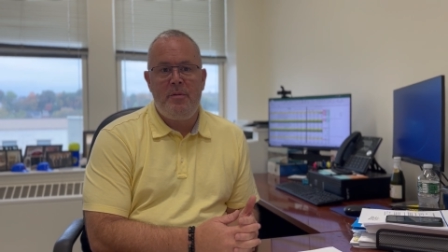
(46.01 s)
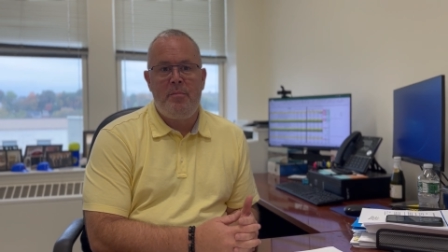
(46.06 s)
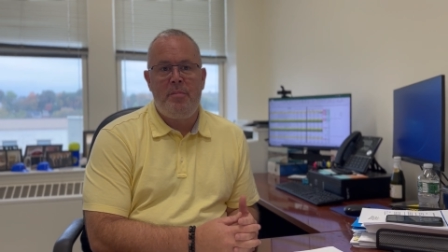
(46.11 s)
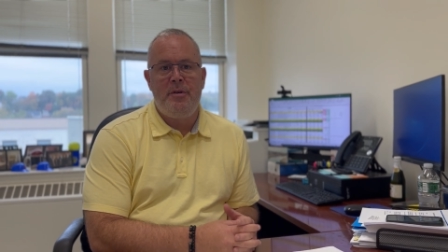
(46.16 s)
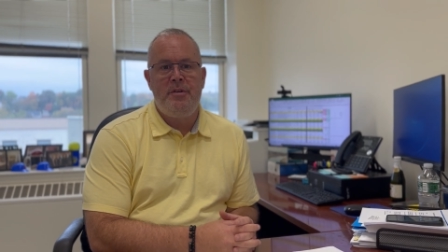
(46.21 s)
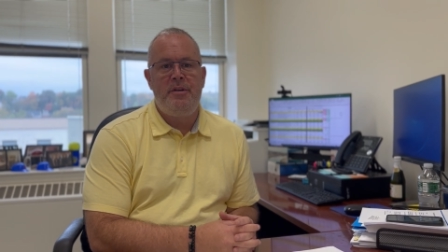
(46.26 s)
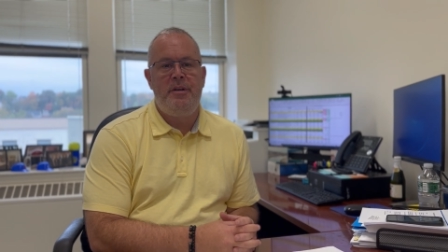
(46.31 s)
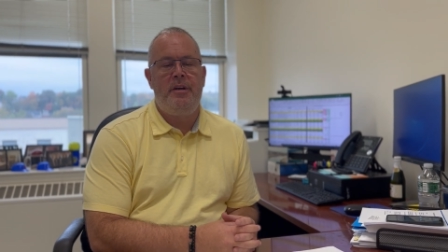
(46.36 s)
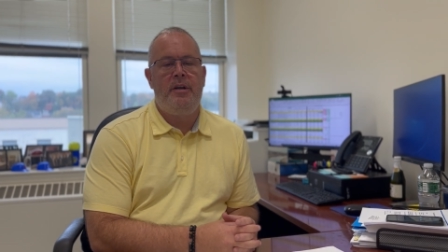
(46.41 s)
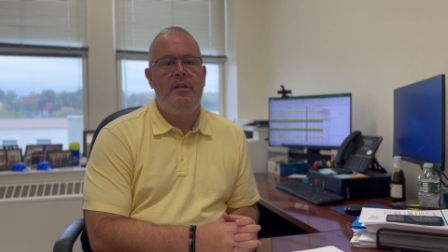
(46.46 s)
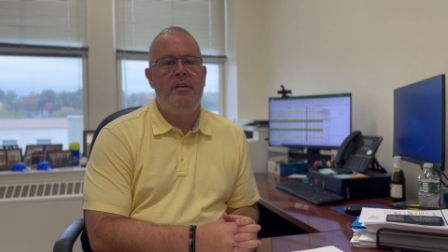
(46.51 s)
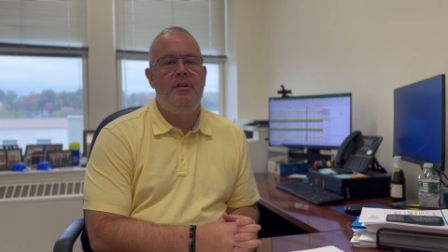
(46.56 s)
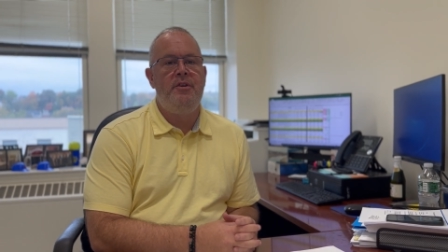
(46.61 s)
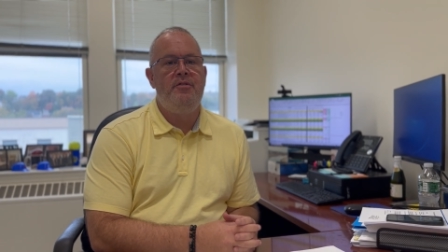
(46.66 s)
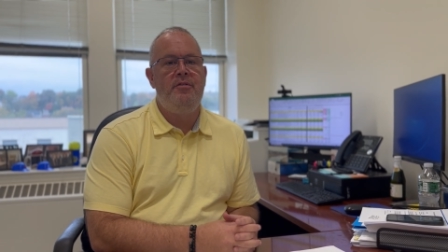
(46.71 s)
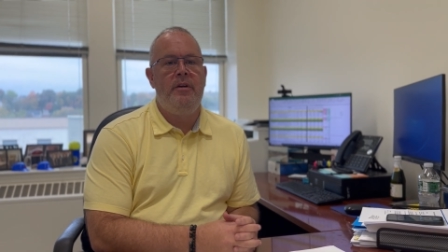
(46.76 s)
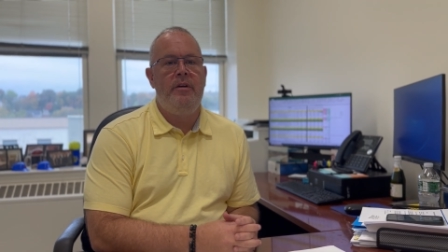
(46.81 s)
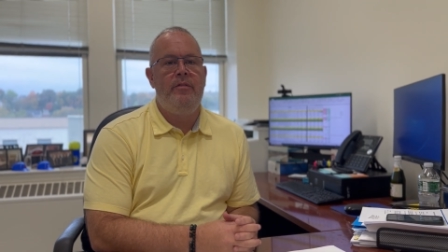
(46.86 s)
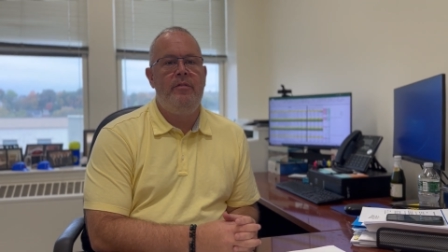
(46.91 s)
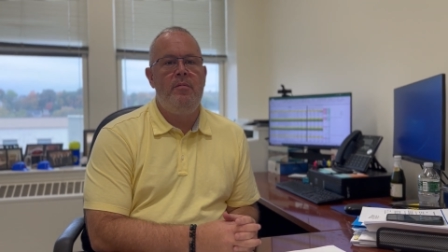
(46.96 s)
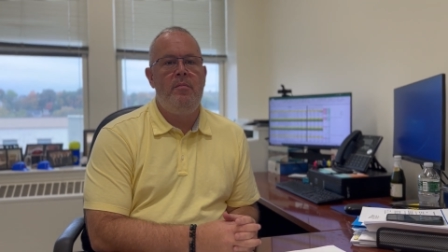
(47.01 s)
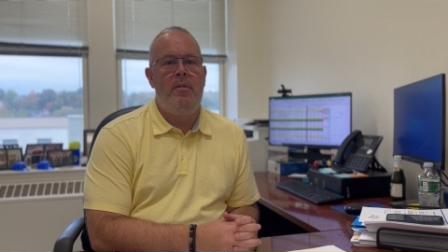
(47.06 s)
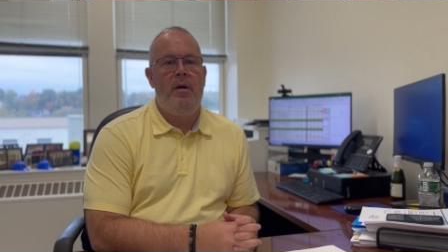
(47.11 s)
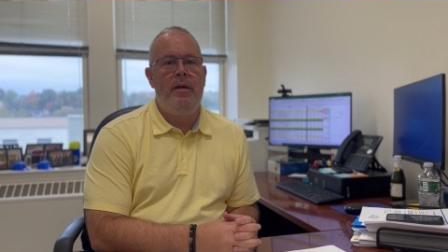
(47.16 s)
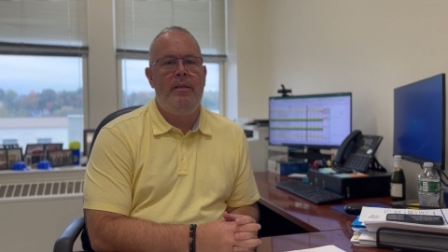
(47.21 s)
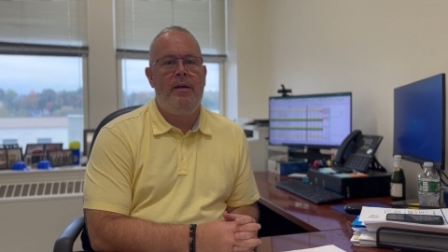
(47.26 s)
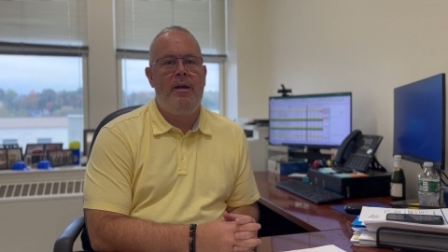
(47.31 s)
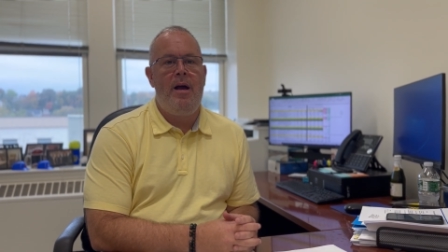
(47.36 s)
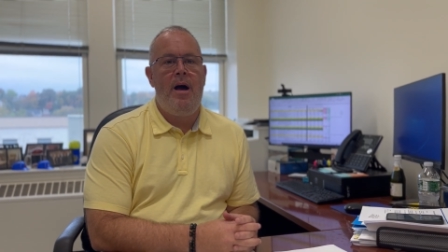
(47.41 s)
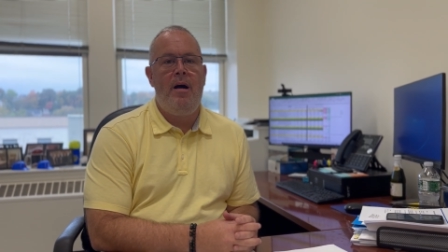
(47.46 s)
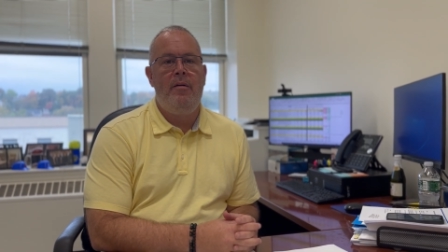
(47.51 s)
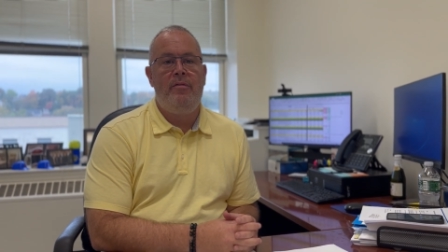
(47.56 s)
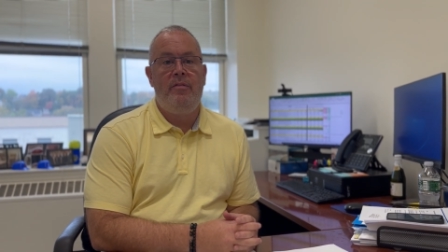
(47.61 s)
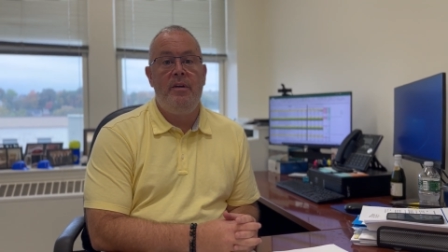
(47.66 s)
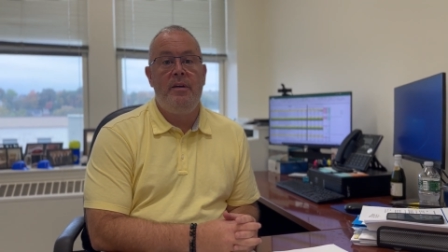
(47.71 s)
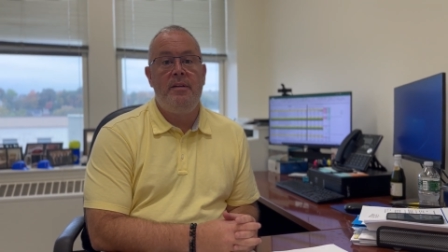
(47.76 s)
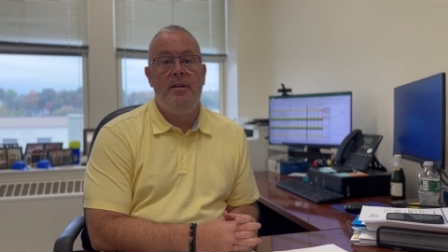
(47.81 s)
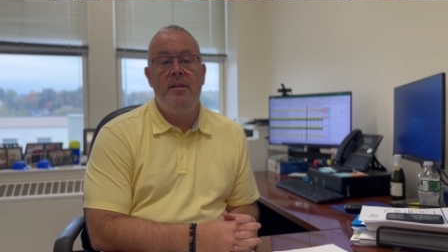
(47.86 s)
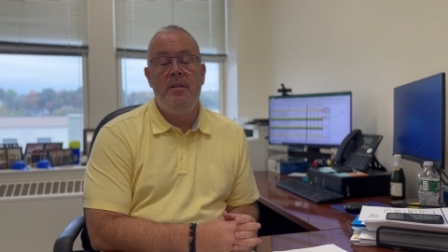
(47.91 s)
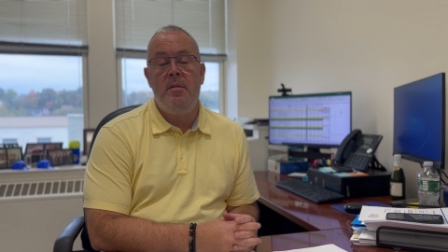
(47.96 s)
particularly driven by the
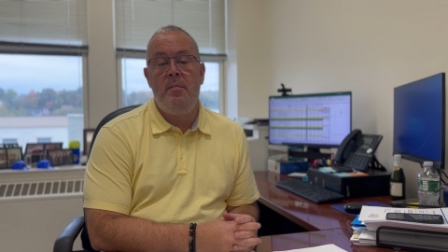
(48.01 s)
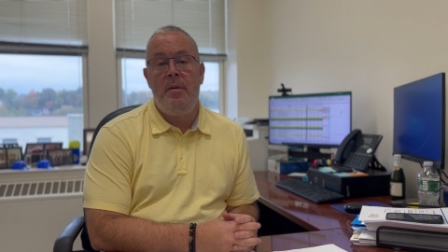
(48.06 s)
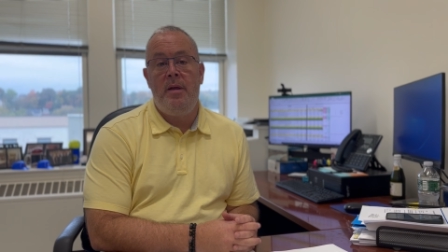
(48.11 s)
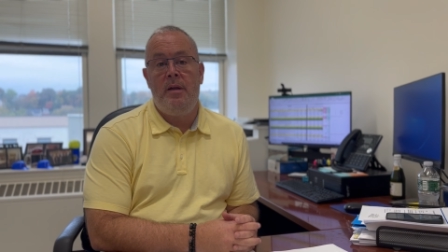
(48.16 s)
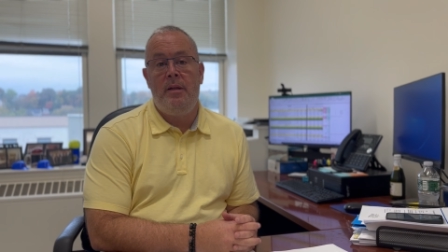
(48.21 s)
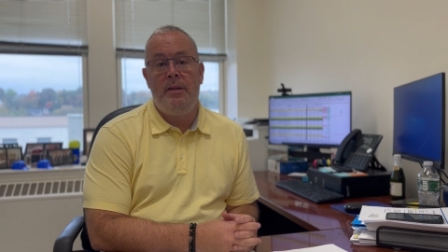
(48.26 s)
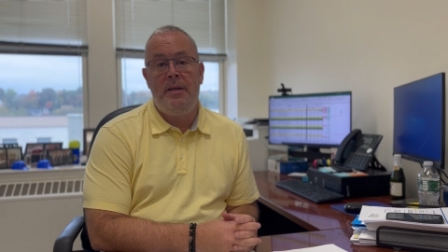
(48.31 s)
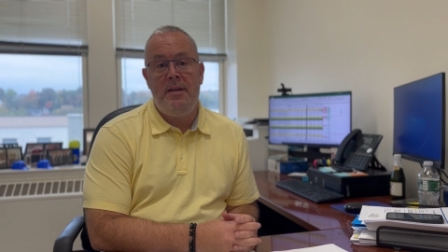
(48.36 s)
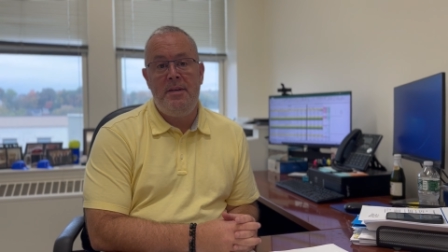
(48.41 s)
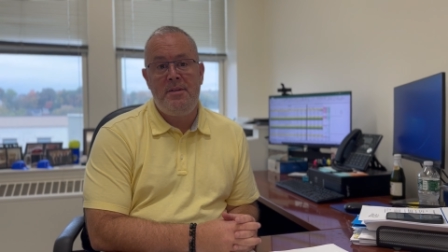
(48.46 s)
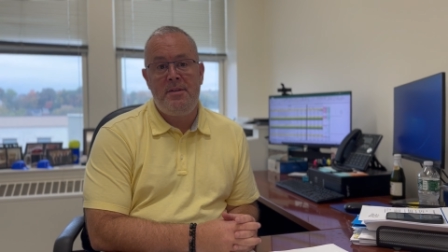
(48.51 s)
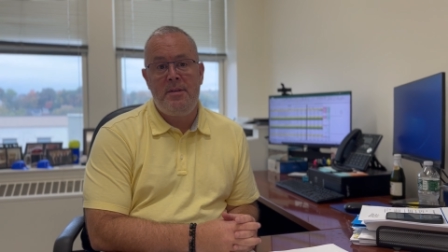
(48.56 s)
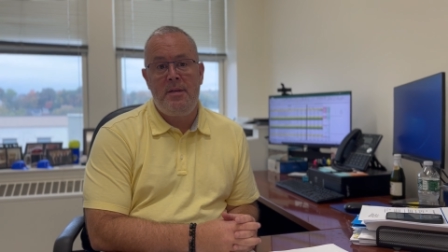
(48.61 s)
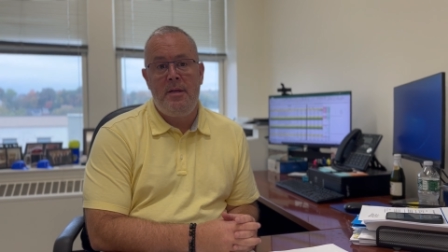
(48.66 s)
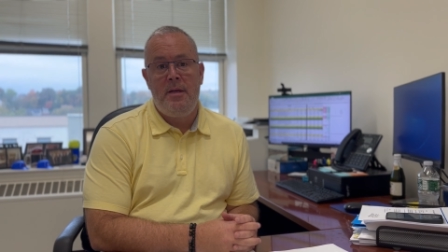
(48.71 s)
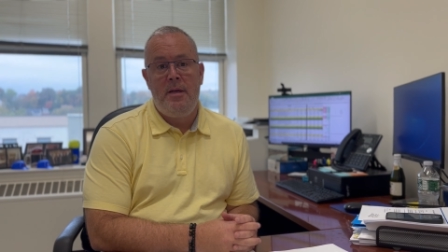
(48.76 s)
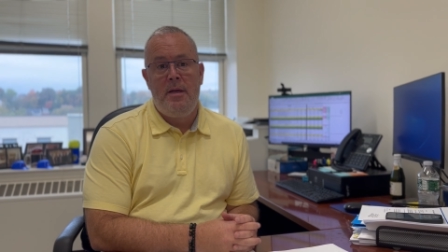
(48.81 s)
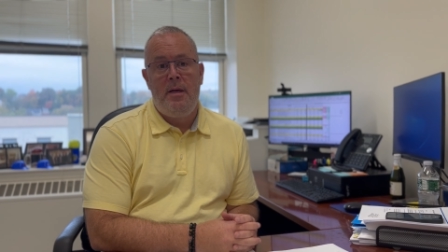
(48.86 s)
conflict in the Middle East.